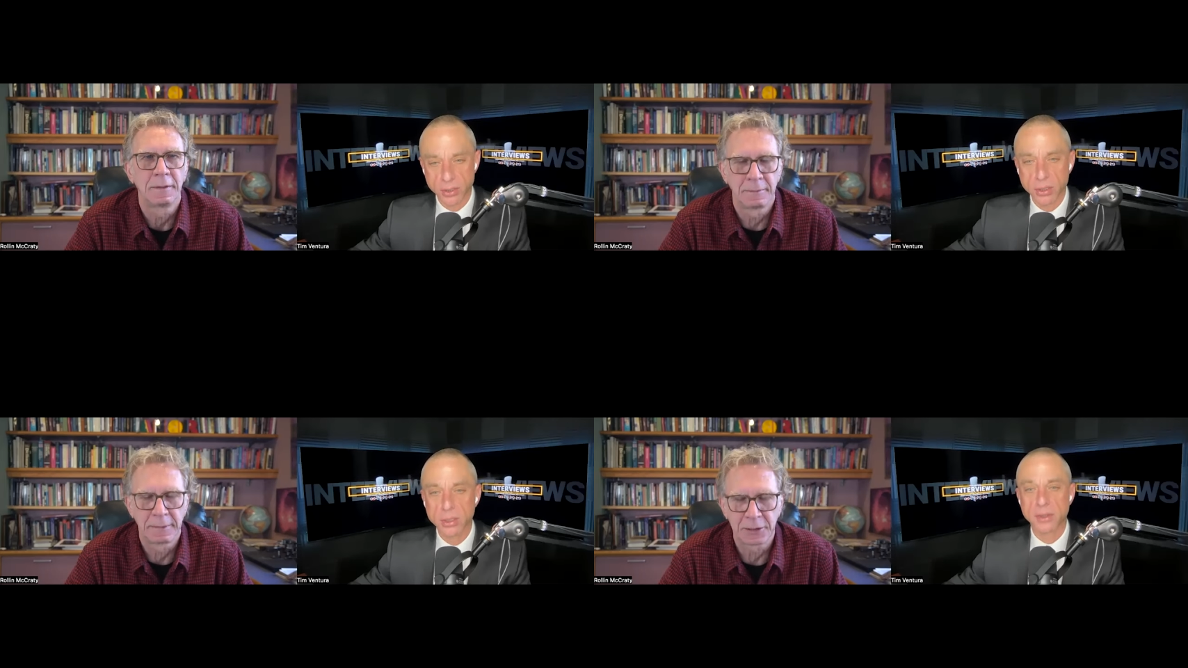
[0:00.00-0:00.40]

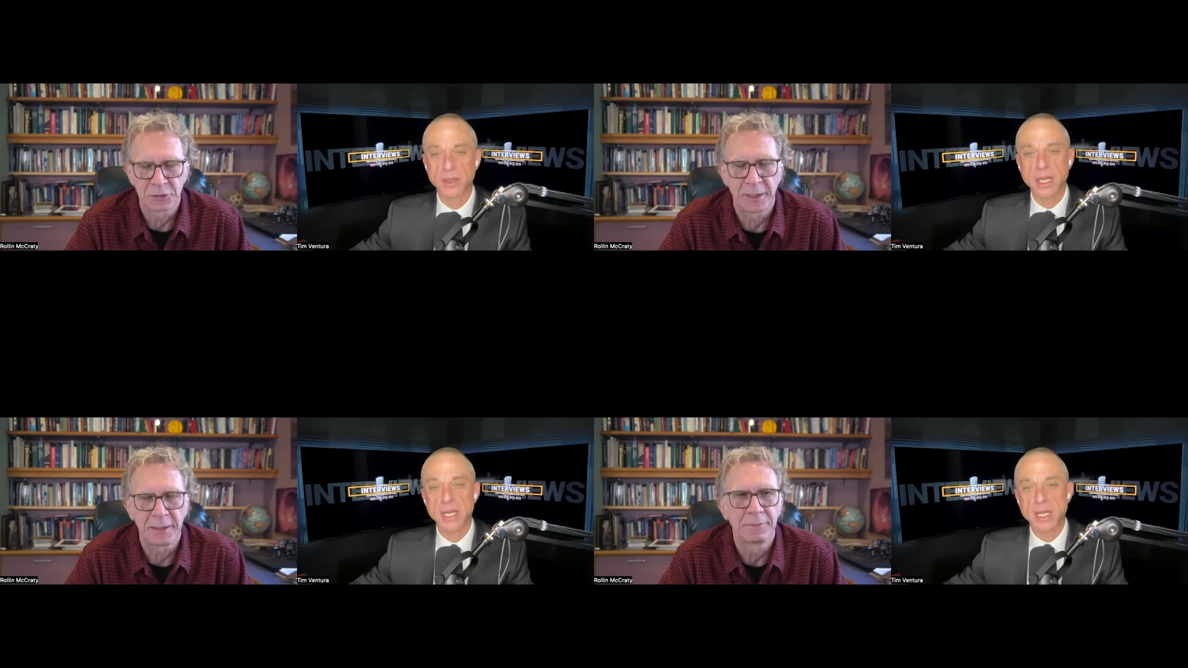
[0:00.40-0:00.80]
Speaker 1: Earth
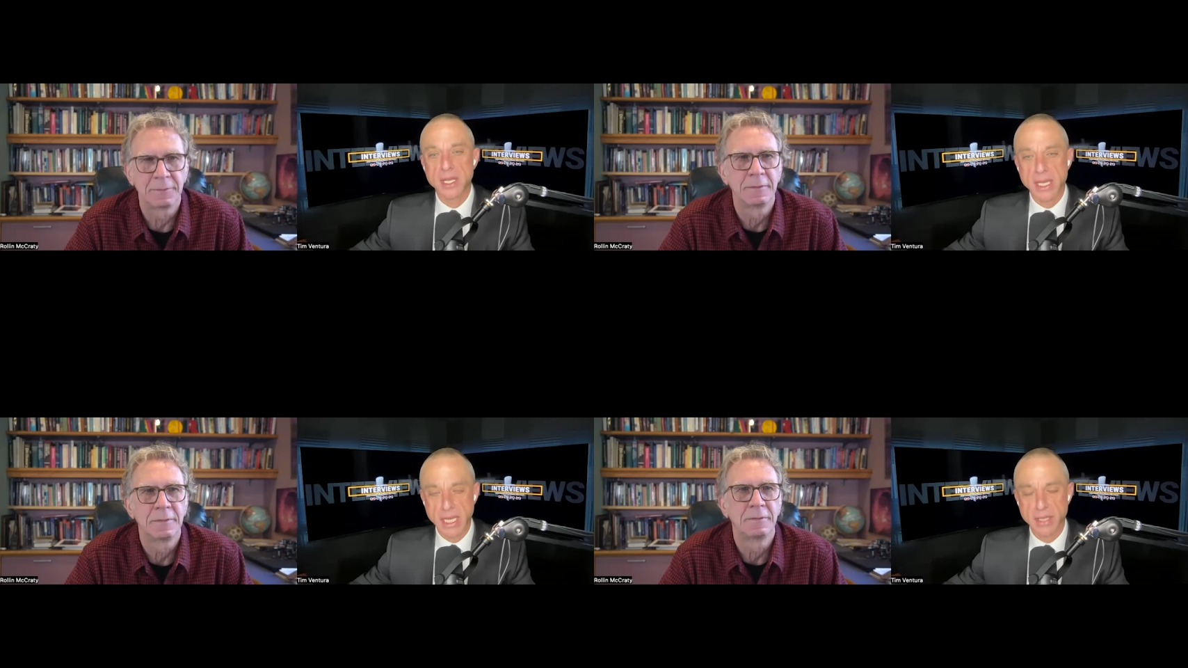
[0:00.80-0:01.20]

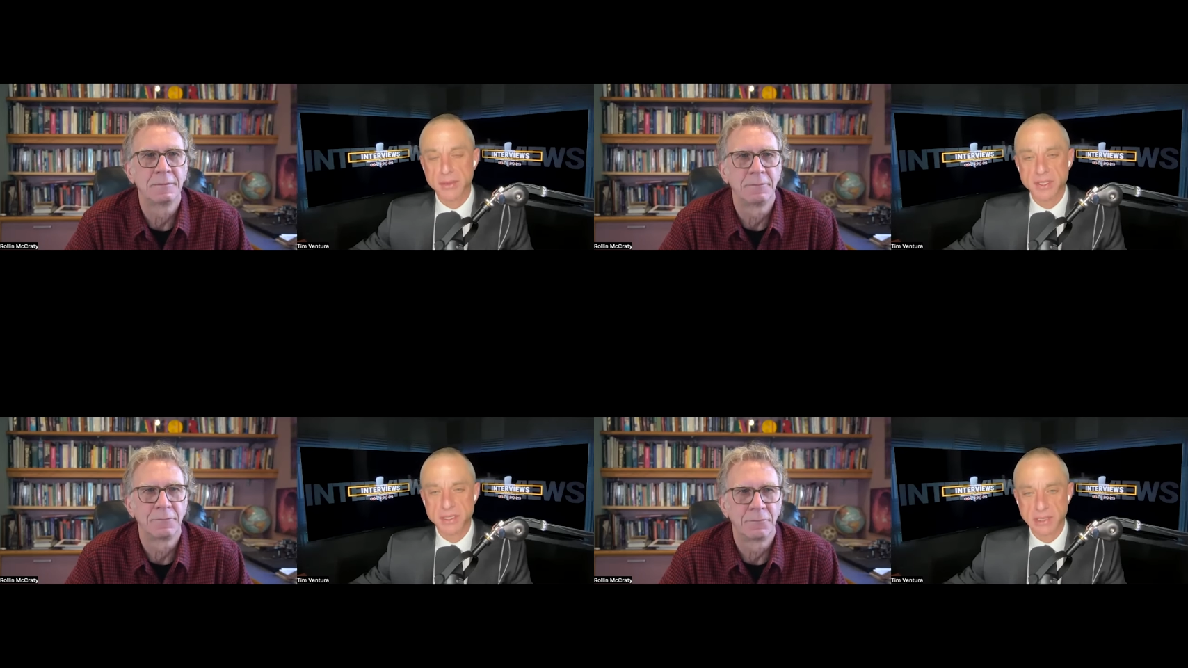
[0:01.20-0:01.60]
in
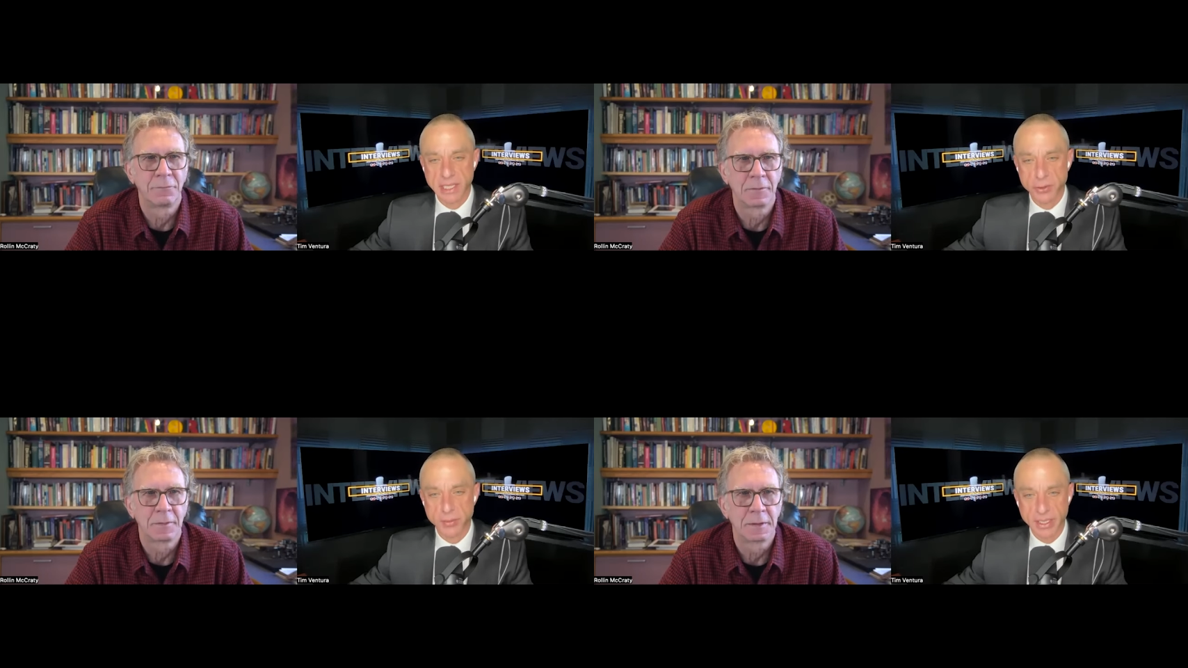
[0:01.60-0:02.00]
this
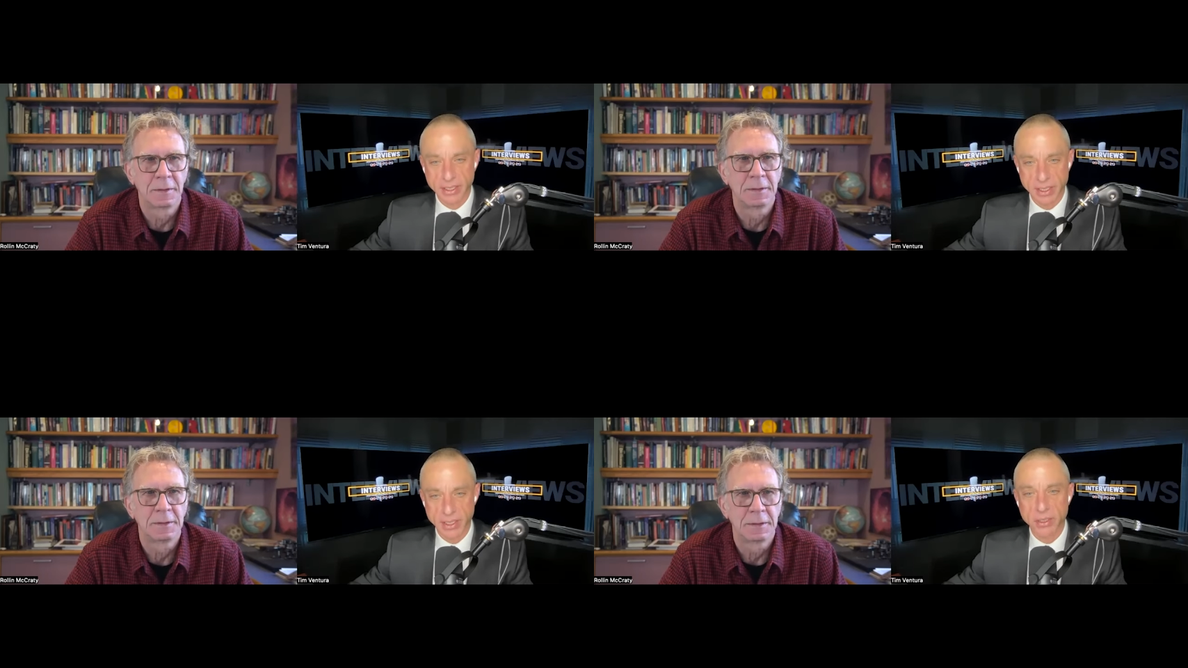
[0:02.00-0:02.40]

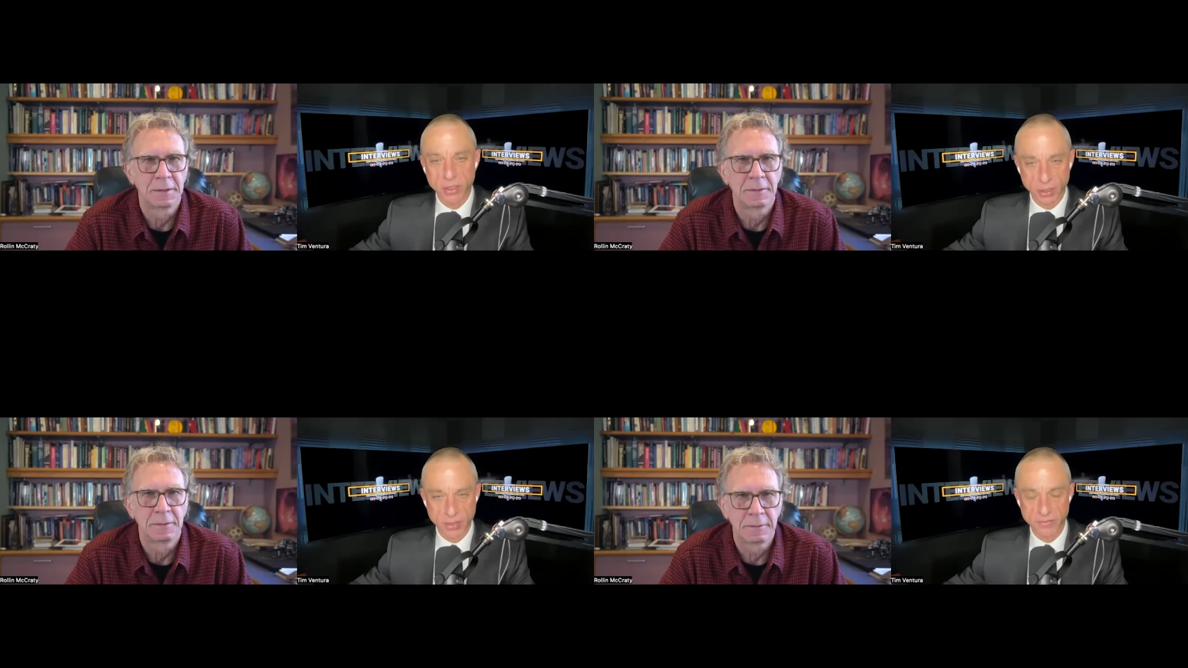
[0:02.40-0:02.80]
electromagnetic
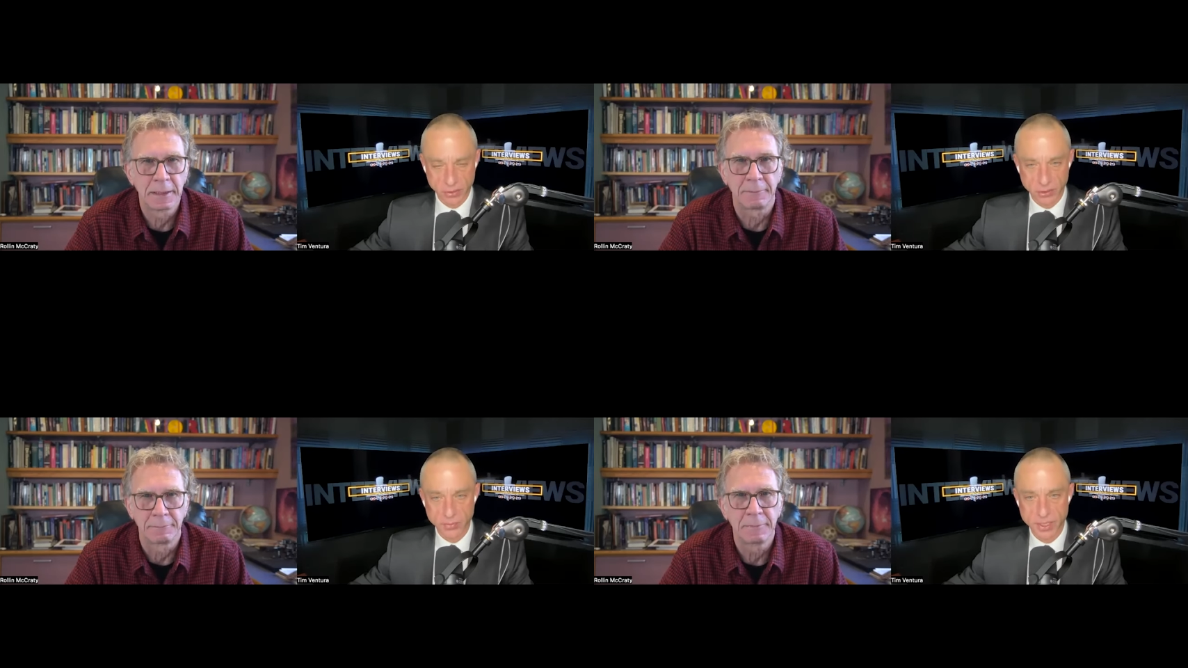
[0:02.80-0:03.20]
envelope,